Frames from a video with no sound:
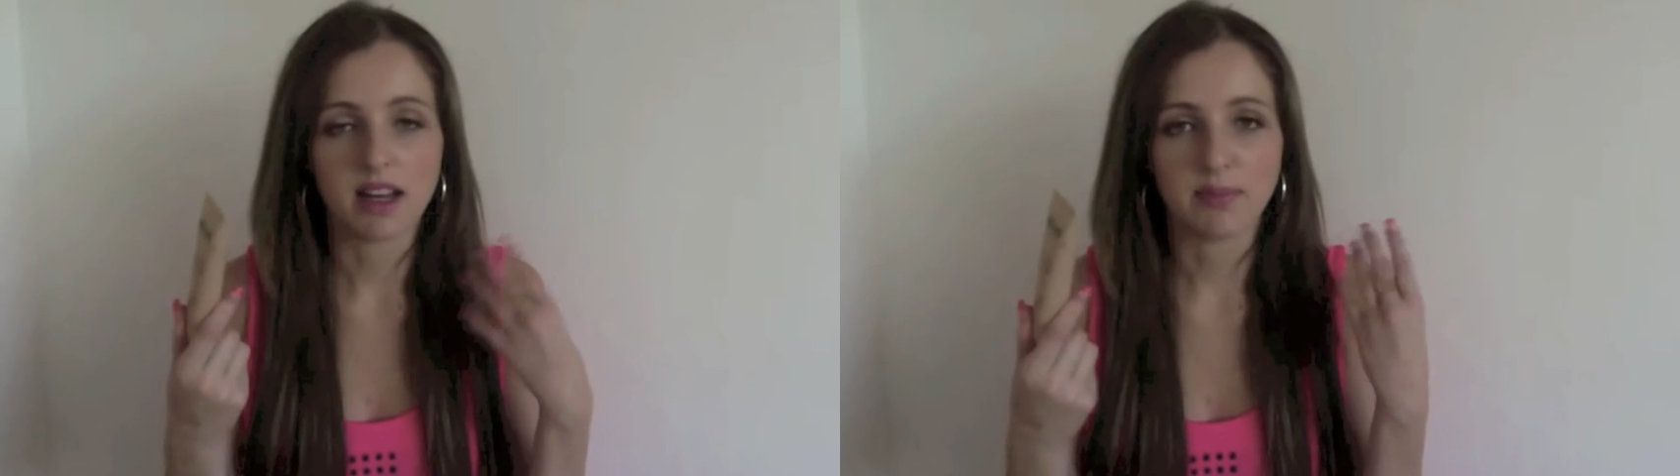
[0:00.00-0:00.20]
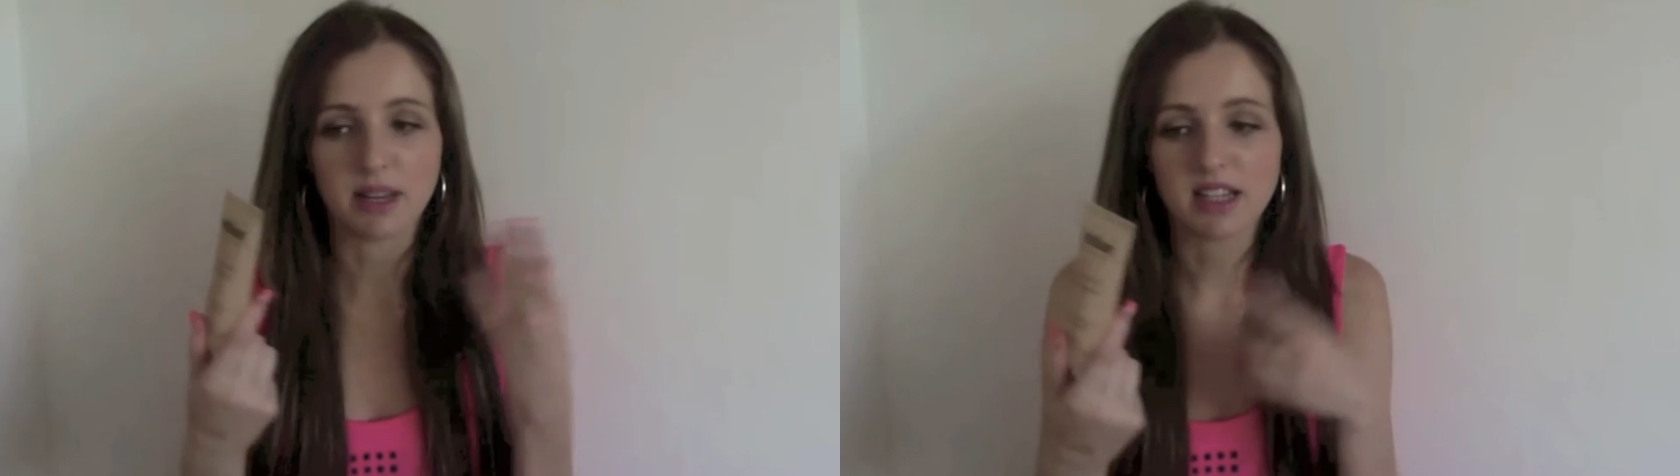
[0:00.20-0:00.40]

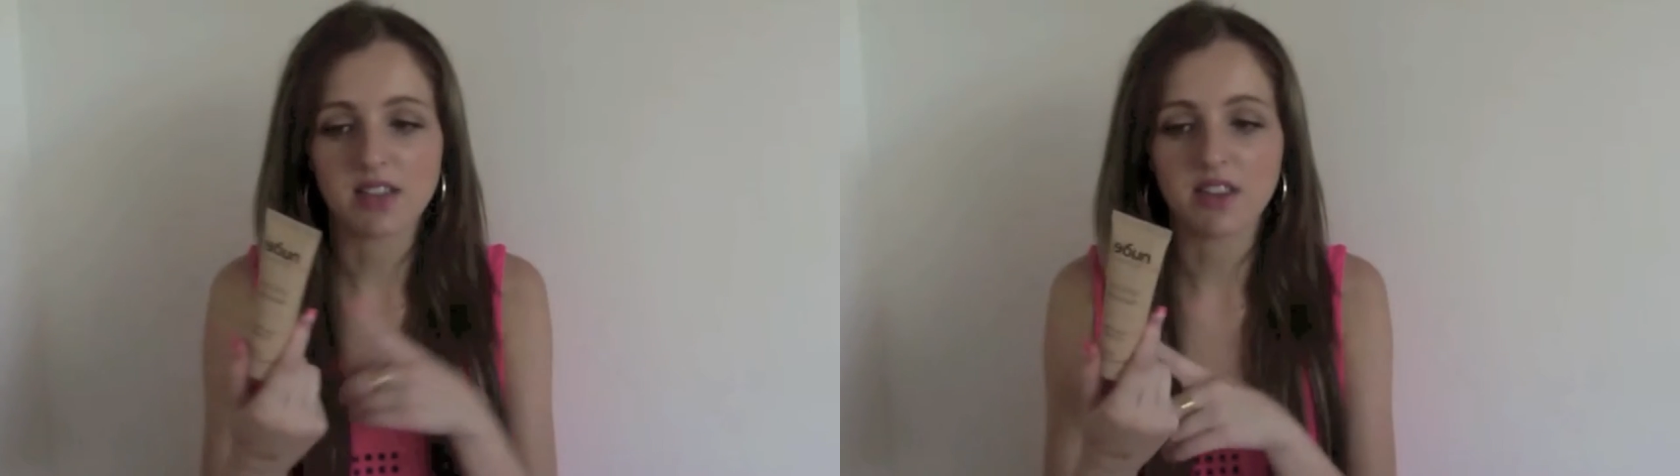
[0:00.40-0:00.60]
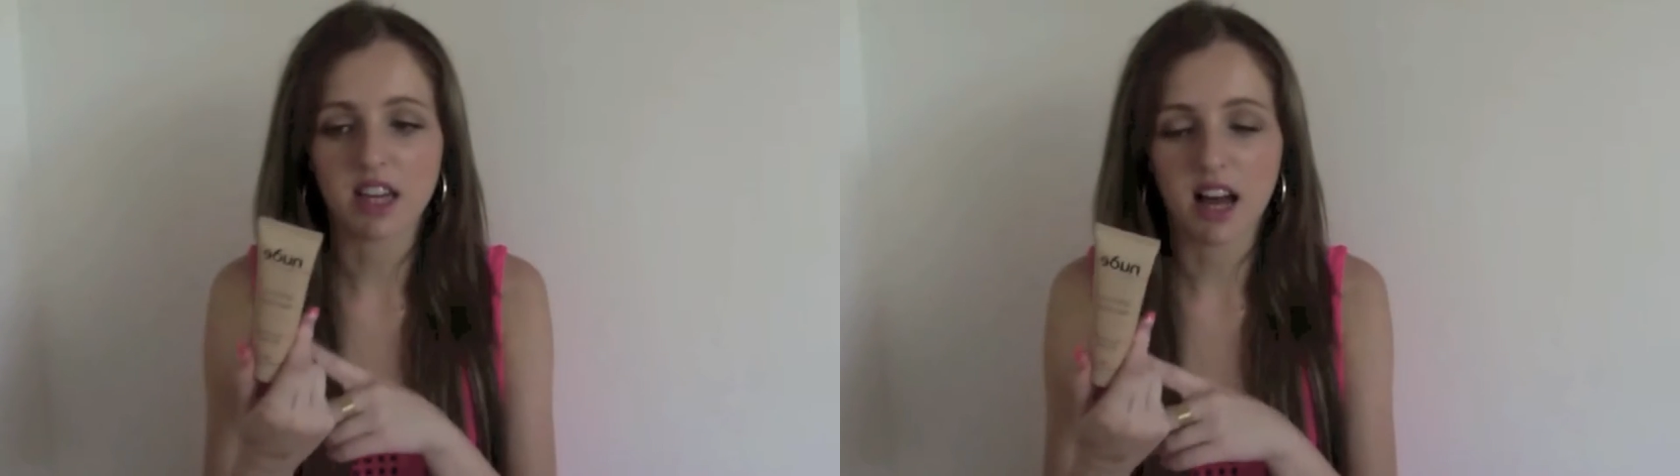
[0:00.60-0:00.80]
It, because
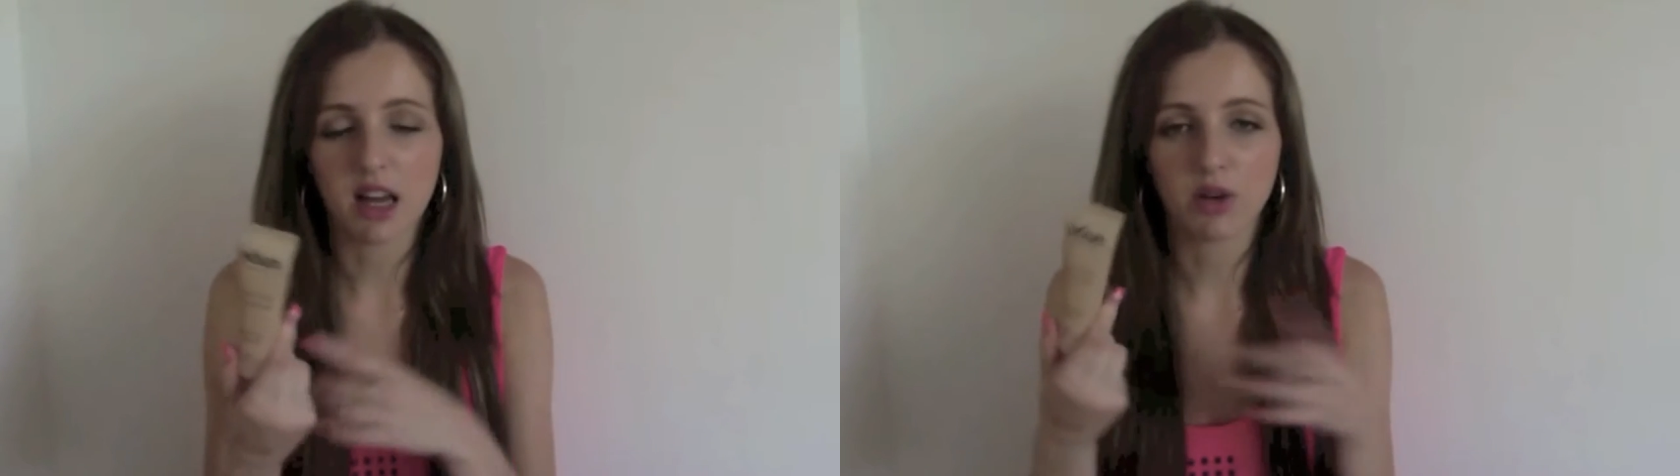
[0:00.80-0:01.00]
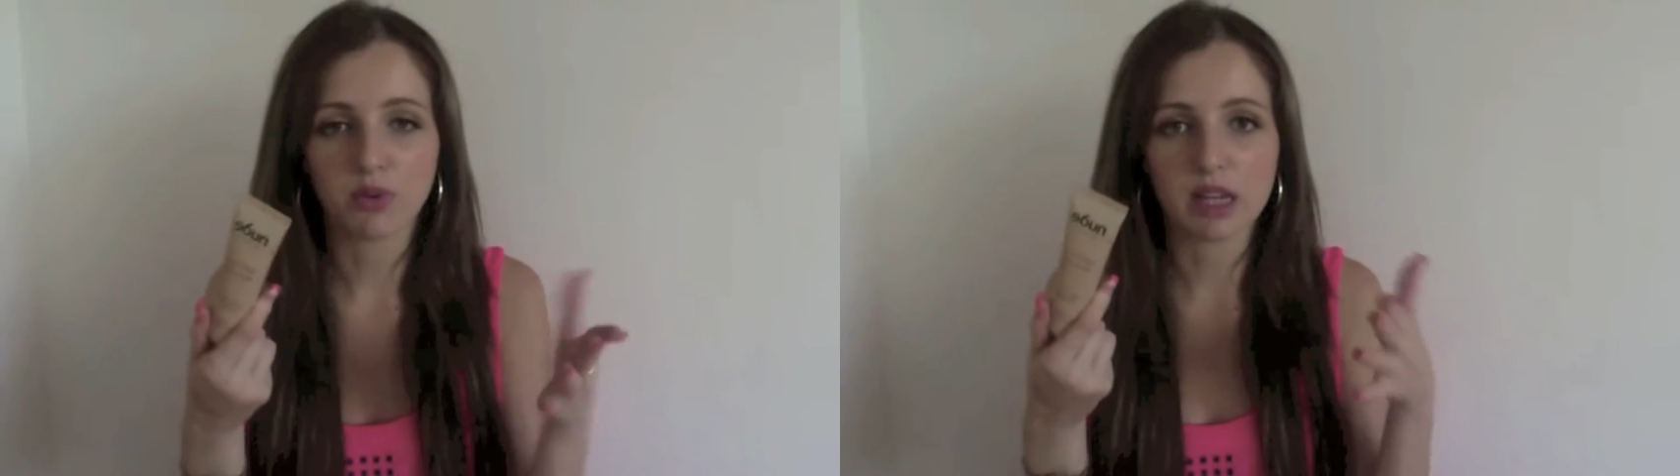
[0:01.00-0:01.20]
of the
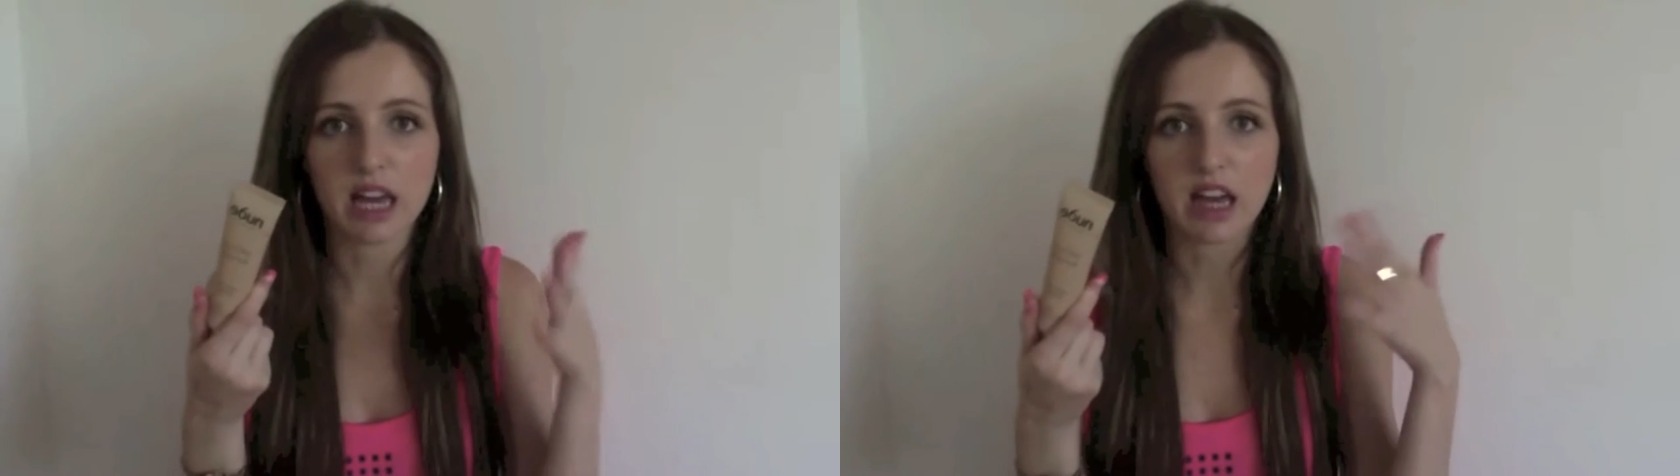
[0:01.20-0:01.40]
colour, really